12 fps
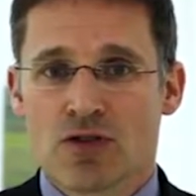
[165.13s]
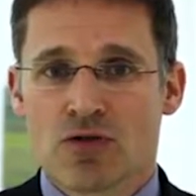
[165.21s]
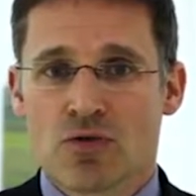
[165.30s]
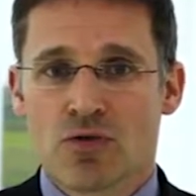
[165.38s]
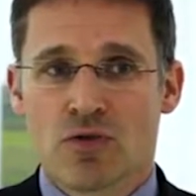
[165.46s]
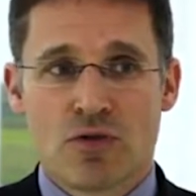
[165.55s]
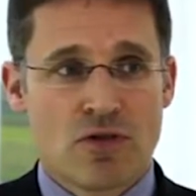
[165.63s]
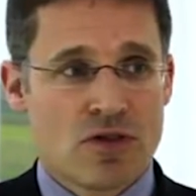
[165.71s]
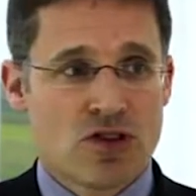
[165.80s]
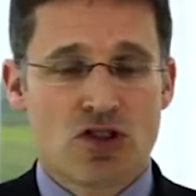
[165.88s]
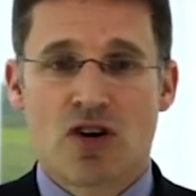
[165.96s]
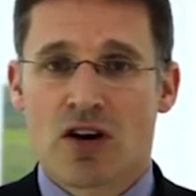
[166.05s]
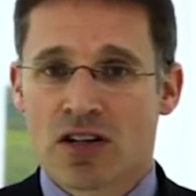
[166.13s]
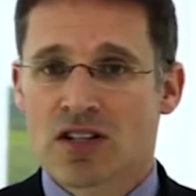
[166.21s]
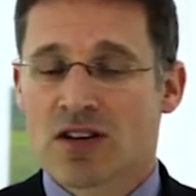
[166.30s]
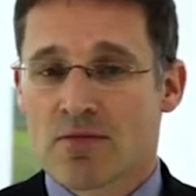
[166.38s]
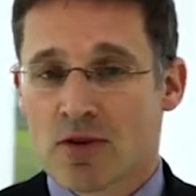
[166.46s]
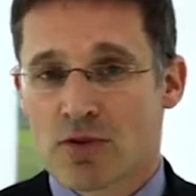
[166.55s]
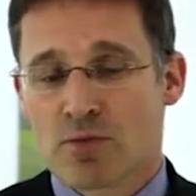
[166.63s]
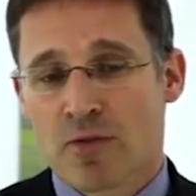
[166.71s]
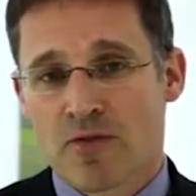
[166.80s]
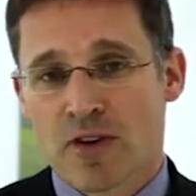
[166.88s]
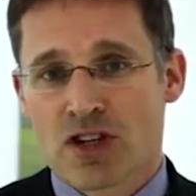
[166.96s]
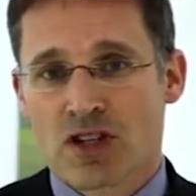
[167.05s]
to the strongest and most
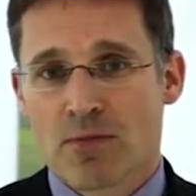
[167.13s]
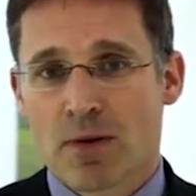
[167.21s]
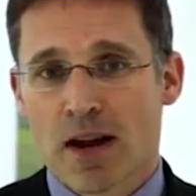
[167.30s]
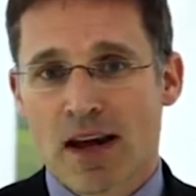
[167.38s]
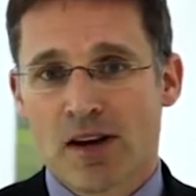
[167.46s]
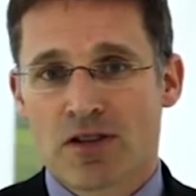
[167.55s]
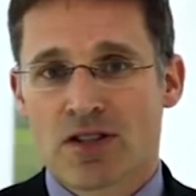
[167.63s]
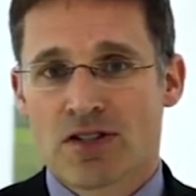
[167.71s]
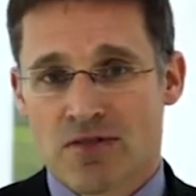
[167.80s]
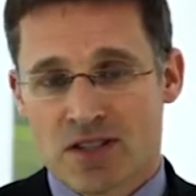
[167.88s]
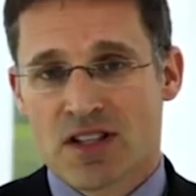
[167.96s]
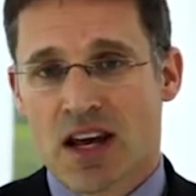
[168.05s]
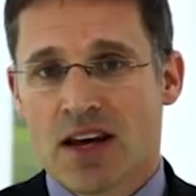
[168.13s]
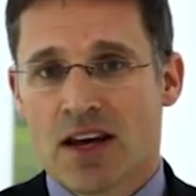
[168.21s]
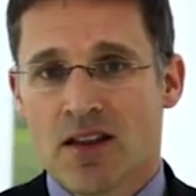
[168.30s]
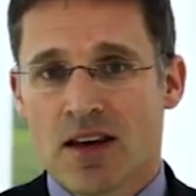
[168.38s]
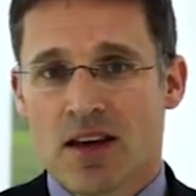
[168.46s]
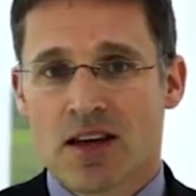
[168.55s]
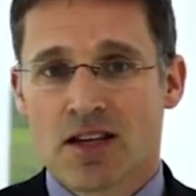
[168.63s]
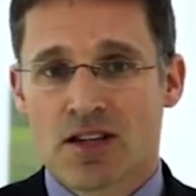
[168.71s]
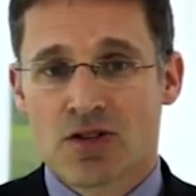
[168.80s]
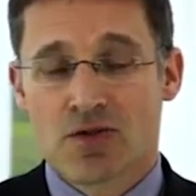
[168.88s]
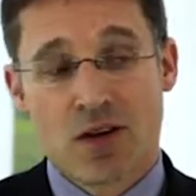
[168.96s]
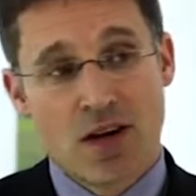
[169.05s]
professional players staying in the
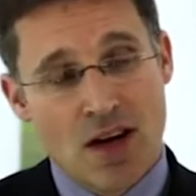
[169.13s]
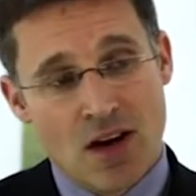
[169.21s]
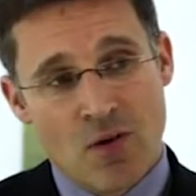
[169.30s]
industry,